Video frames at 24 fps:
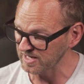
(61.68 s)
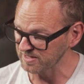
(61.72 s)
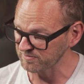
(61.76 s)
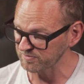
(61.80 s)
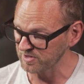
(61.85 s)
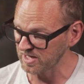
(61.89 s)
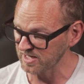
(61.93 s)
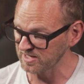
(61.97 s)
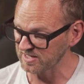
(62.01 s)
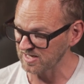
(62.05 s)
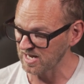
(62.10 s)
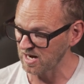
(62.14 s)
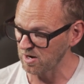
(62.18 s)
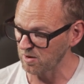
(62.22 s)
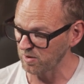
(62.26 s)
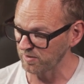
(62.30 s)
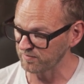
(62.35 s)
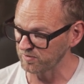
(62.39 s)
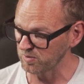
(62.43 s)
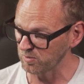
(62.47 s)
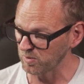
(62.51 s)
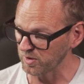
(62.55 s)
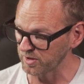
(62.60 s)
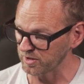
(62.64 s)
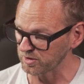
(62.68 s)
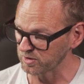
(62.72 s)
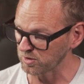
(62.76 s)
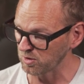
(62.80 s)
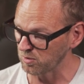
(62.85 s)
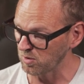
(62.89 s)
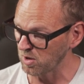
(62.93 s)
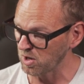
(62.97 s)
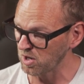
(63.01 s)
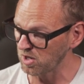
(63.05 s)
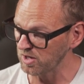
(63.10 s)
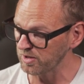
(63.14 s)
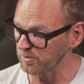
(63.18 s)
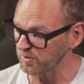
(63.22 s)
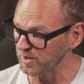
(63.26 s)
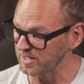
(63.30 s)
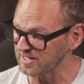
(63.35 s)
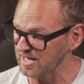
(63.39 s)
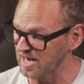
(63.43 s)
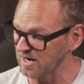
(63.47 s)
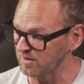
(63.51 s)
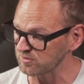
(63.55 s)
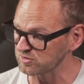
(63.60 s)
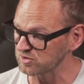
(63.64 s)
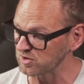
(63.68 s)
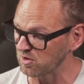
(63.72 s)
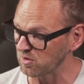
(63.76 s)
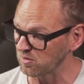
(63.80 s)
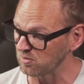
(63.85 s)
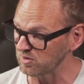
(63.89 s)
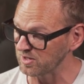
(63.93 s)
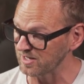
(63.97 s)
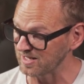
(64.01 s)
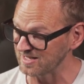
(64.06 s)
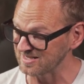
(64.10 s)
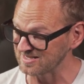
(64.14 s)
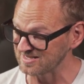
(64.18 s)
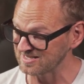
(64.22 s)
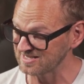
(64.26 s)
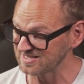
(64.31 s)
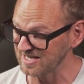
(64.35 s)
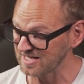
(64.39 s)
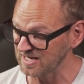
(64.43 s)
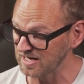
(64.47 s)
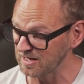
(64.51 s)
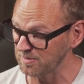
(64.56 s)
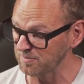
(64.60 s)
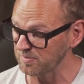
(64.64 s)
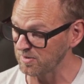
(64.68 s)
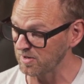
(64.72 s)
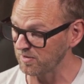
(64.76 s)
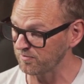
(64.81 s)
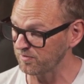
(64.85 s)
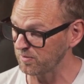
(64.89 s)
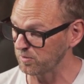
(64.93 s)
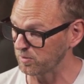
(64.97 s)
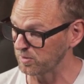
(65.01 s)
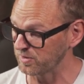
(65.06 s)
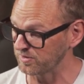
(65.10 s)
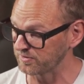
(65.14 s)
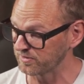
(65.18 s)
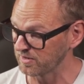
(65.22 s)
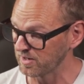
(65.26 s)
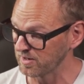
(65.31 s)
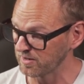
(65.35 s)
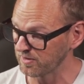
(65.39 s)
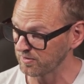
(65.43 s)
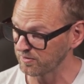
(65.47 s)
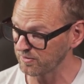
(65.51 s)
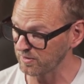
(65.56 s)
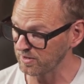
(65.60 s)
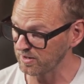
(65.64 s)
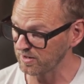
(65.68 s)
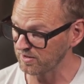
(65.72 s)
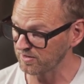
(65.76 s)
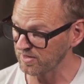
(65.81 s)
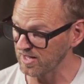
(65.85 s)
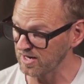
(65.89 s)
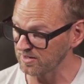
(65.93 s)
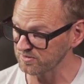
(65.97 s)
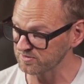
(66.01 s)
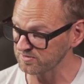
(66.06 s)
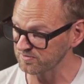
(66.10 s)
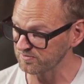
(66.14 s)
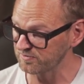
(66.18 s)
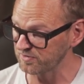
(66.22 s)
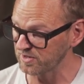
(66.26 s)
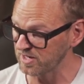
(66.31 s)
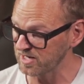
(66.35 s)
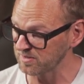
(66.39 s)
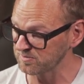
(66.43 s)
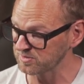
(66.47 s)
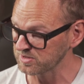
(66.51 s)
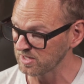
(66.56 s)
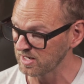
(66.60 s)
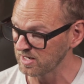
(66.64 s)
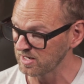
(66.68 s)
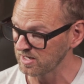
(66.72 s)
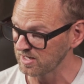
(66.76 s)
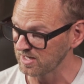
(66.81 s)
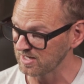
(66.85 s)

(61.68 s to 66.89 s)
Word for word: like right now, if you want to go all the way down to only a single buffer with 30,000 frames.